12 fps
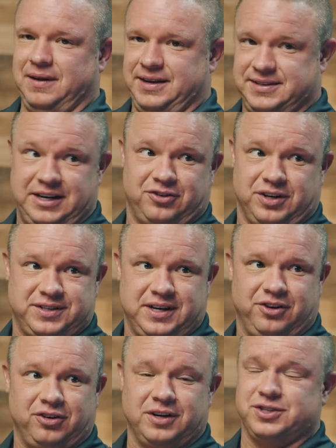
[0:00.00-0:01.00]
et cetera, et
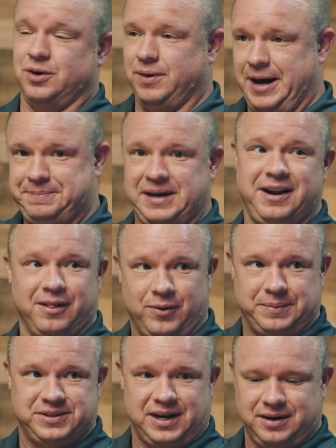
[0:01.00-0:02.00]
cetera. So updating the
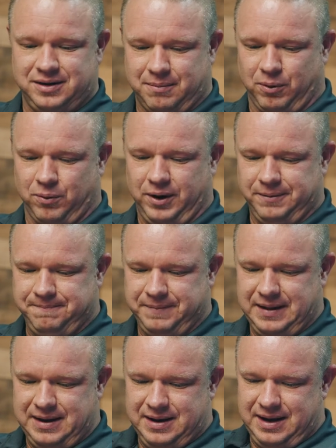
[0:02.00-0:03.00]
website, number 1.
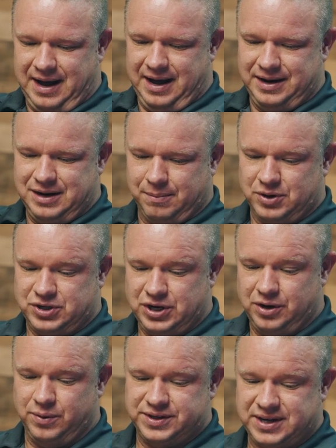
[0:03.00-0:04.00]
Number
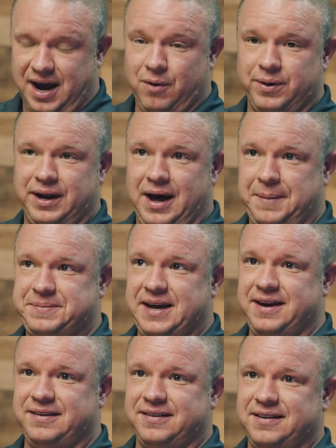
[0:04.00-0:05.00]
2 is I would
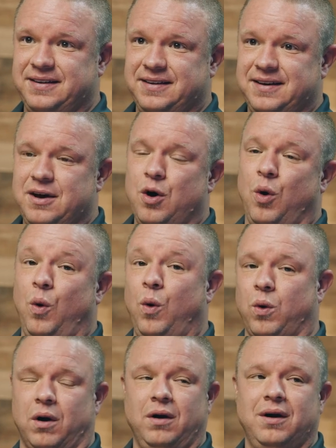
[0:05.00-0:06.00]
update
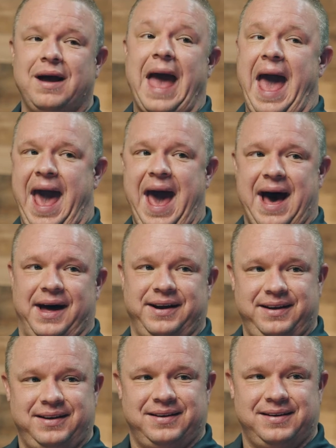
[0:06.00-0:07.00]
or
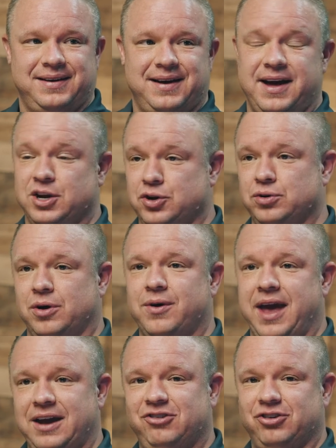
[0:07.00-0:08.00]
add a new
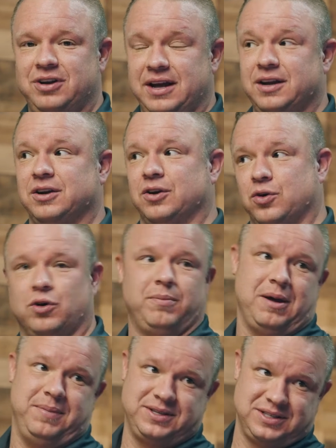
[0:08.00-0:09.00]
location in Google
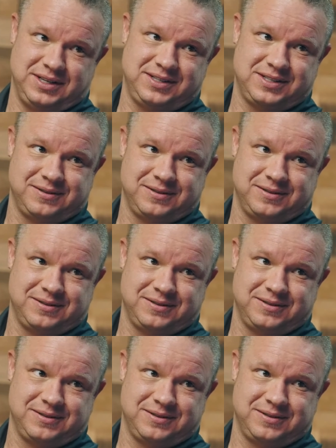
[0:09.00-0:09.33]
My Business.